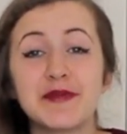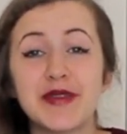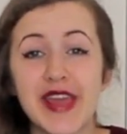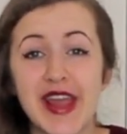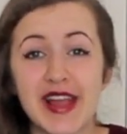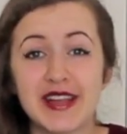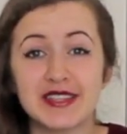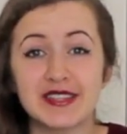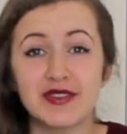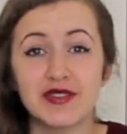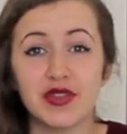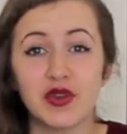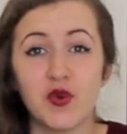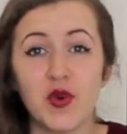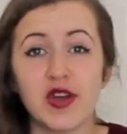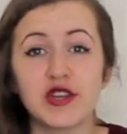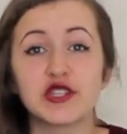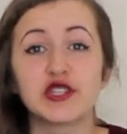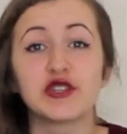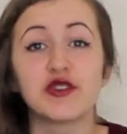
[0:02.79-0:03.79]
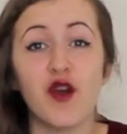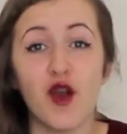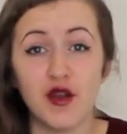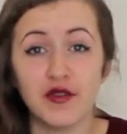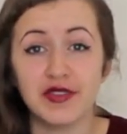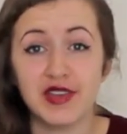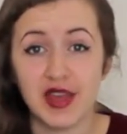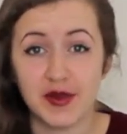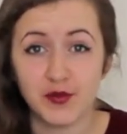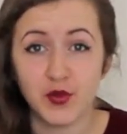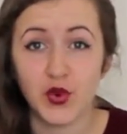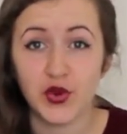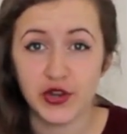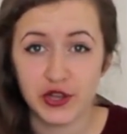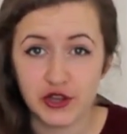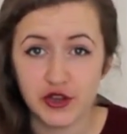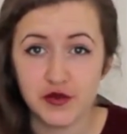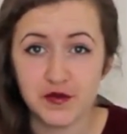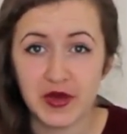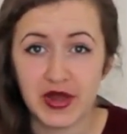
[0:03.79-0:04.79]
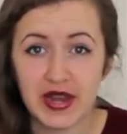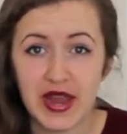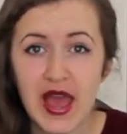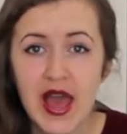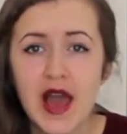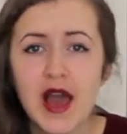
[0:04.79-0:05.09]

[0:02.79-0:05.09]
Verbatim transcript: to be answering the question, Are the Unborn Human?